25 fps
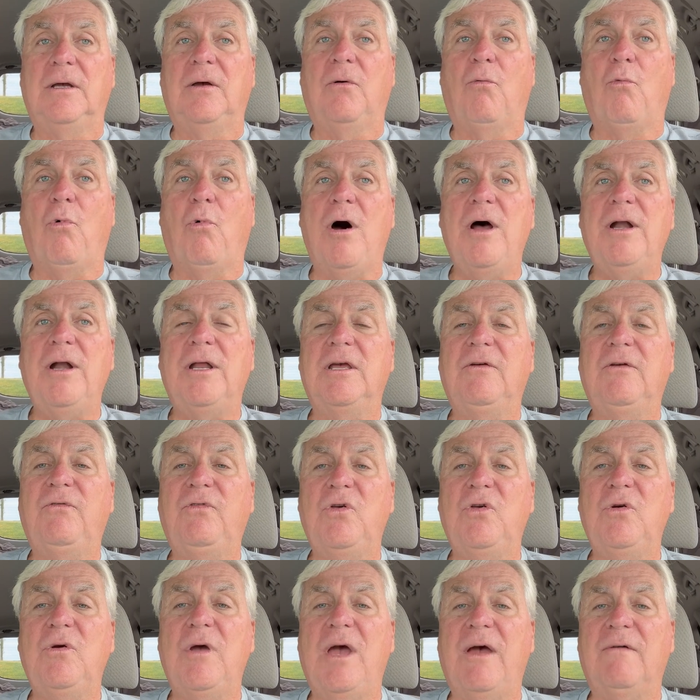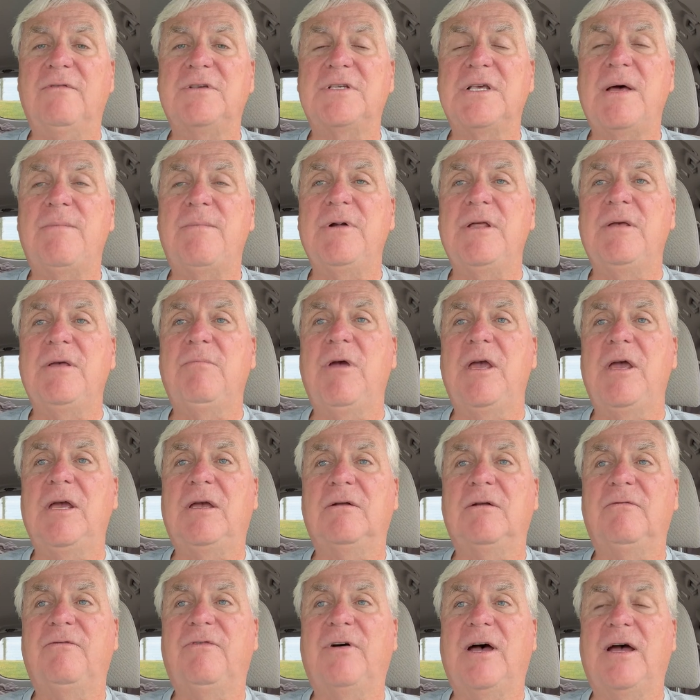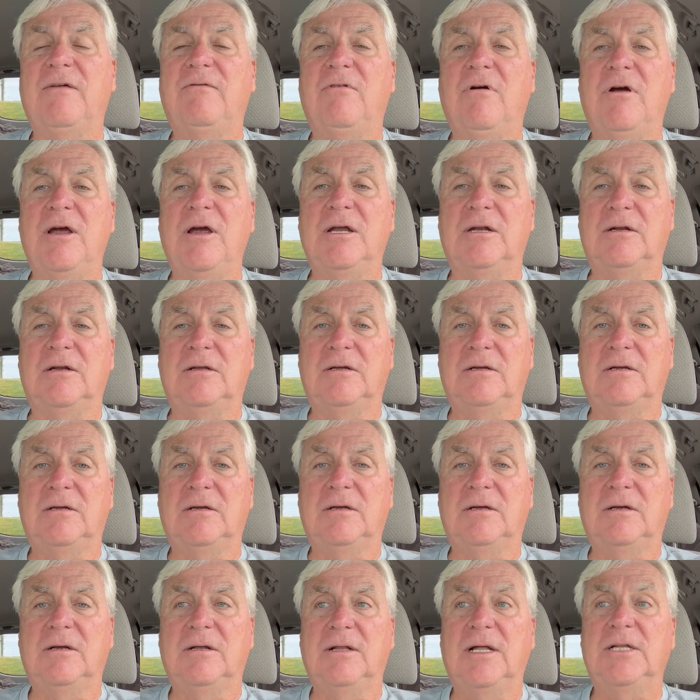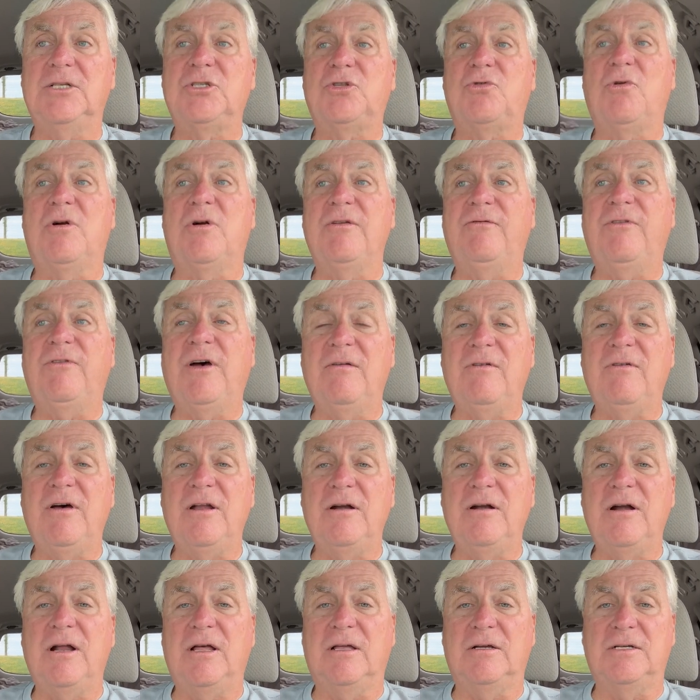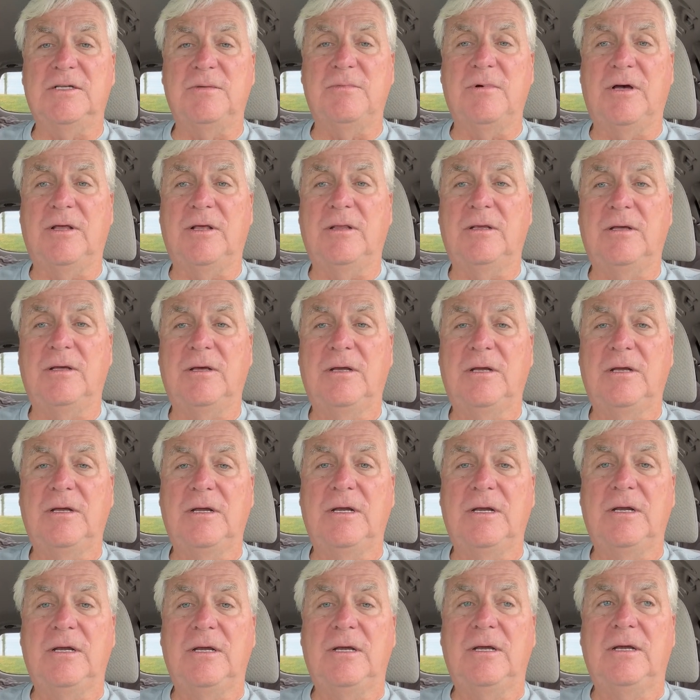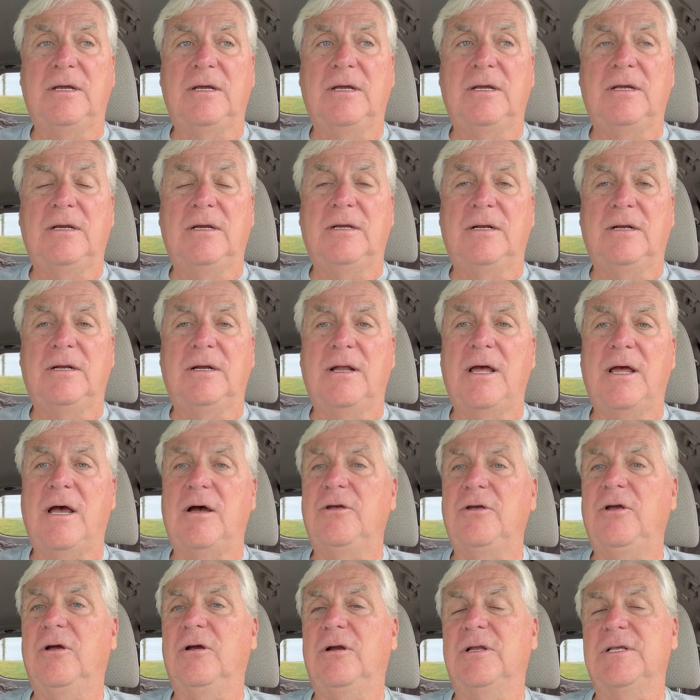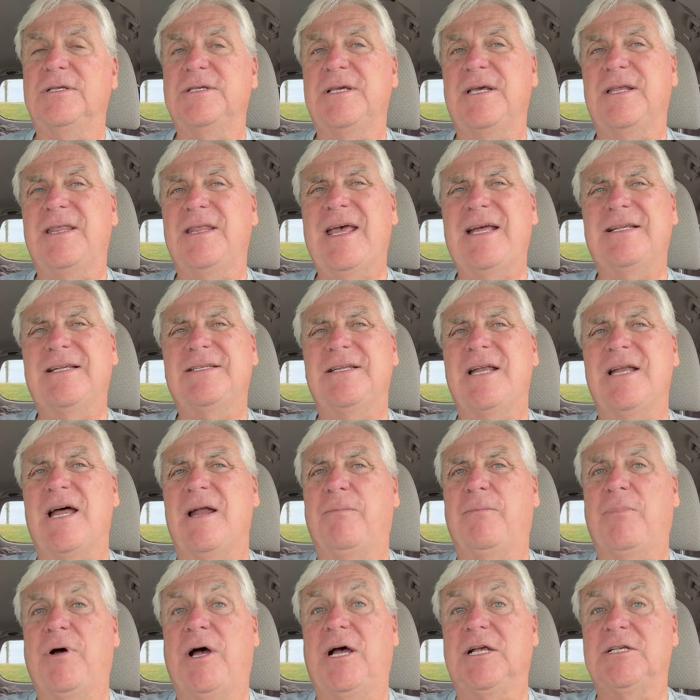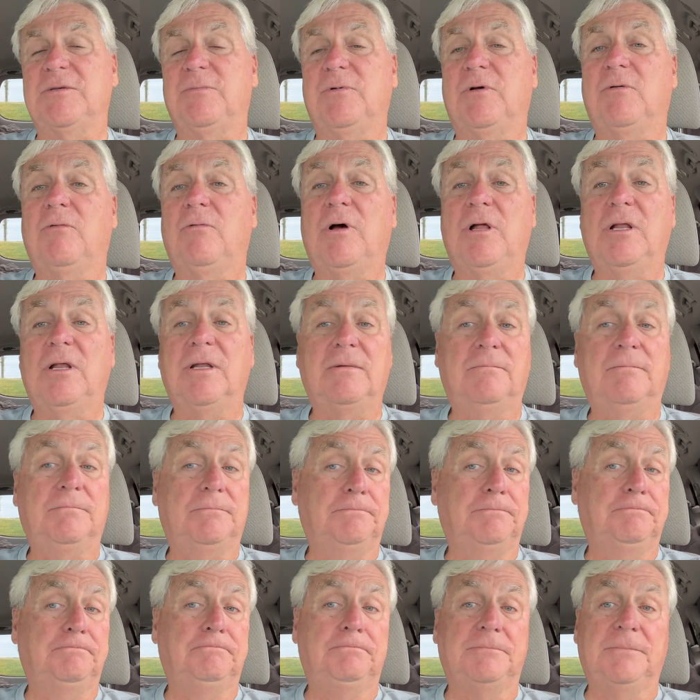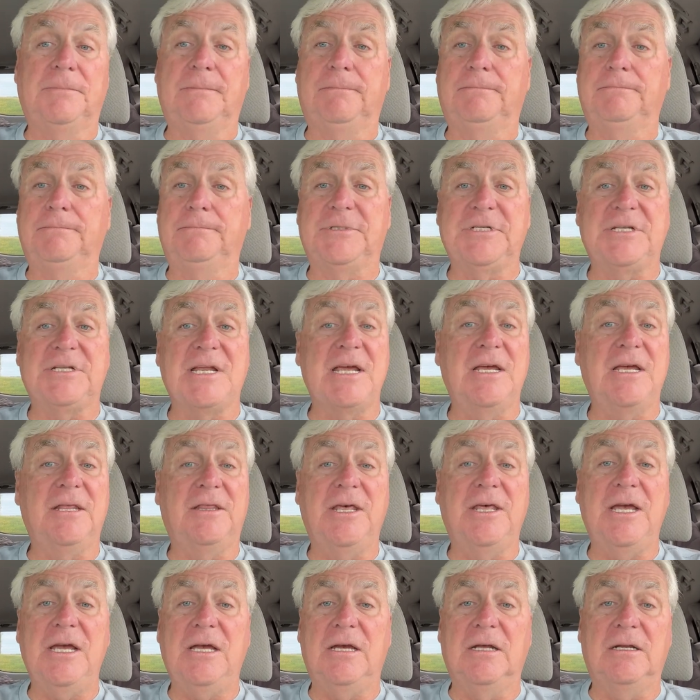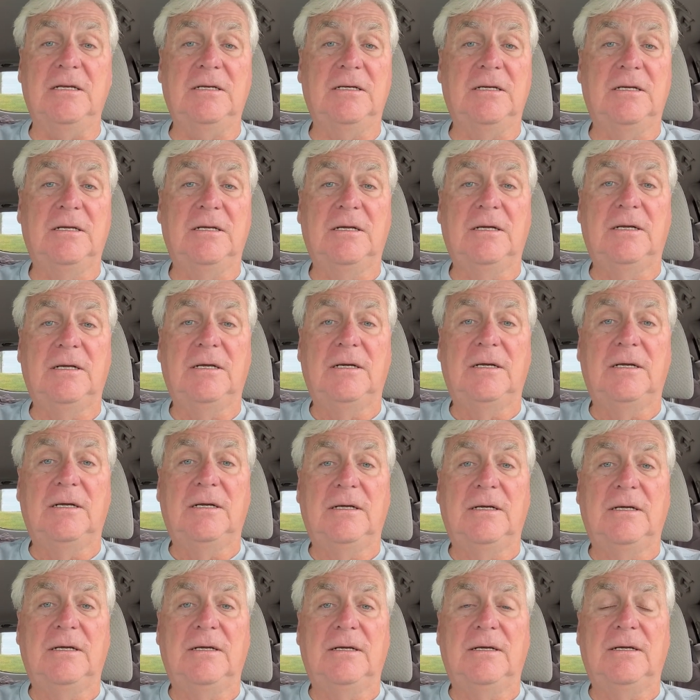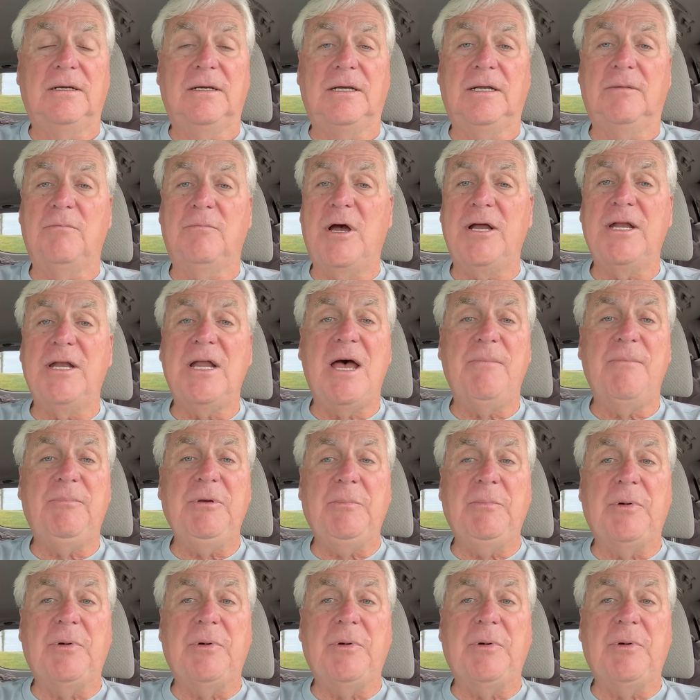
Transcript: What if you have somebody making five grand? That's $2,500 a month. Now you're going to say, that's not possible. Well, stinking thinking. It might not be